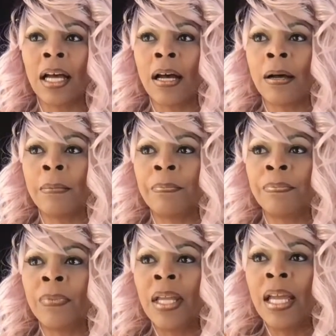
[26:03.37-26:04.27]

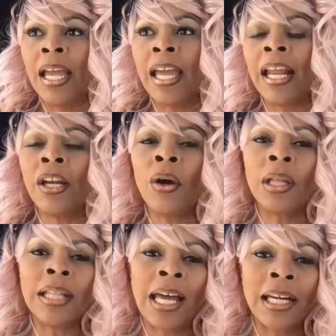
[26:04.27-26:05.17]
And I know a
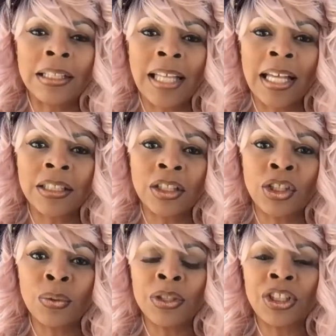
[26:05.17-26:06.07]
lot of this has to
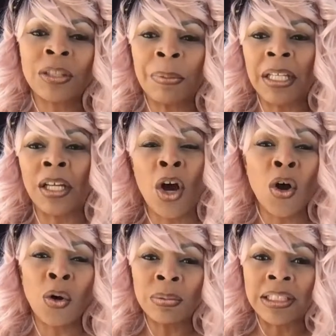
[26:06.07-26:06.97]
do with just being
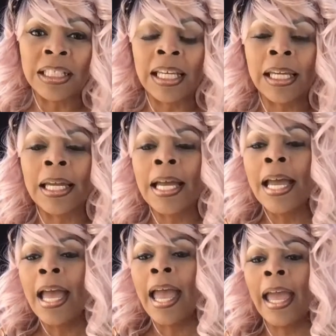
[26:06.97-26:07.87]
homesick
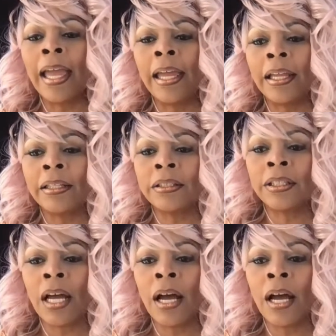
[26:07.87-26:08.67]
and